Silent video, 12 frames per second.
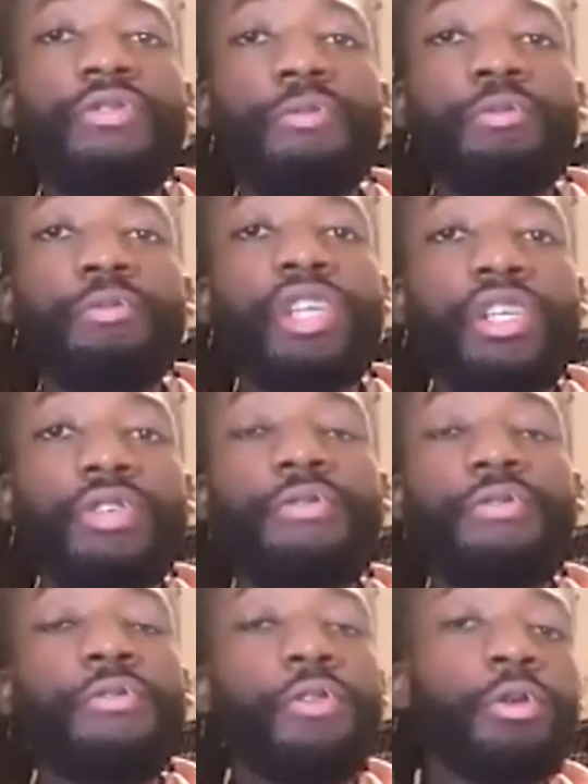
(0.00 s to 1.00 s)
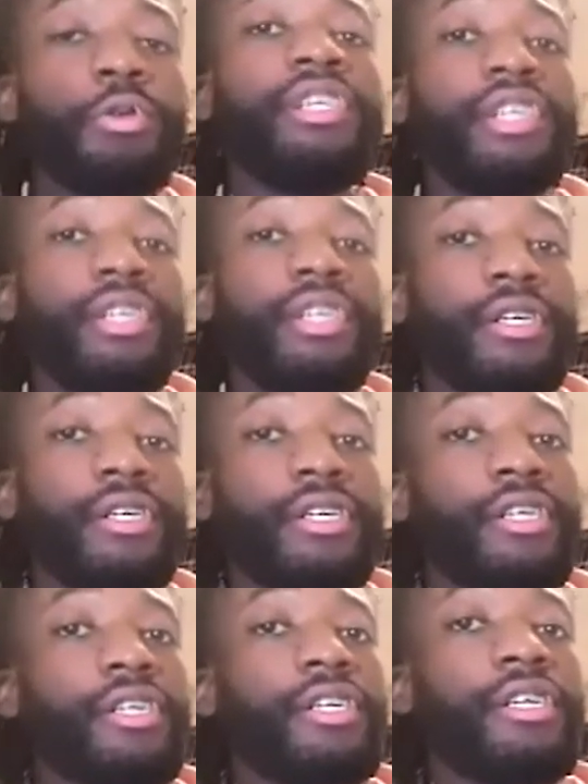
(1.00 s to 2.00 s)
music is fluid.
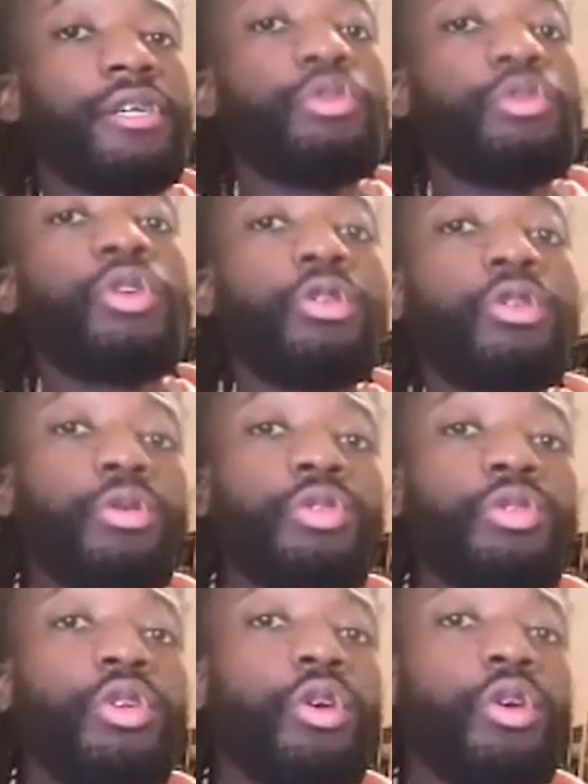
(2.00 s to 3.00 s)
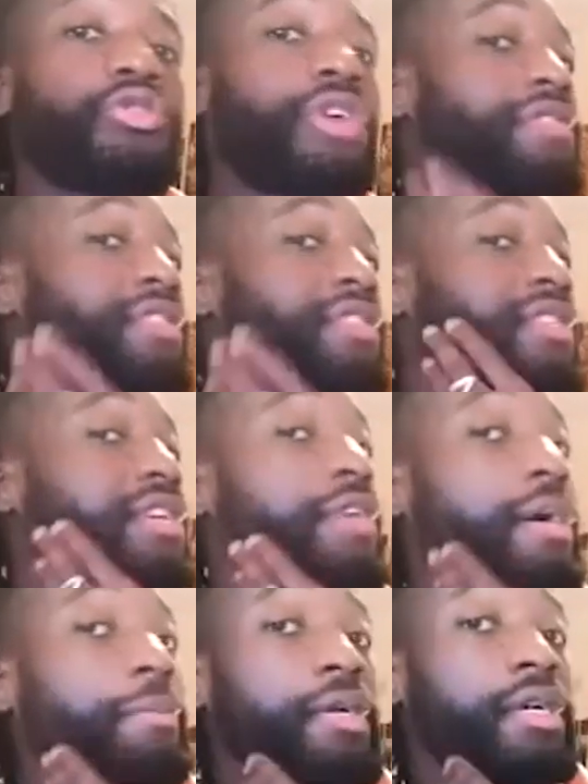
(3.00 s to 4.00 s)
Yeah. Would you would you call Travis a
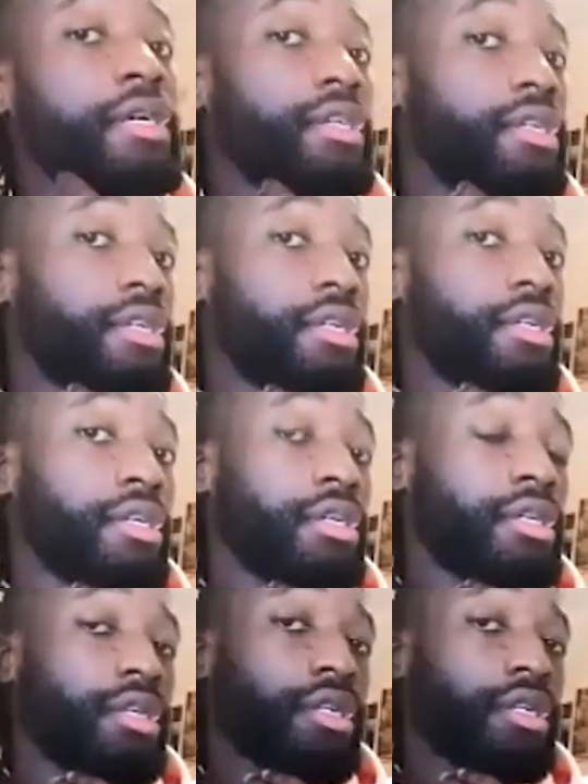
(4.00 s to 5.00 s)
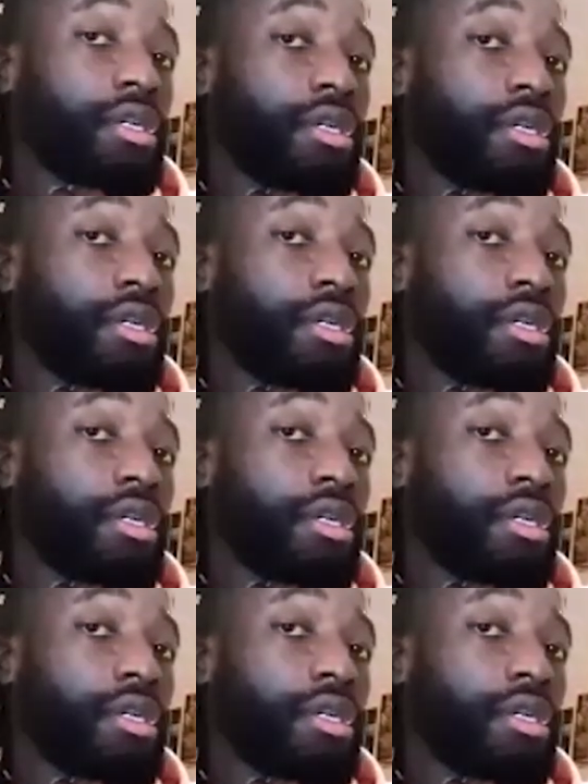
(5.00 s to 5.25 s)
rapper? I'll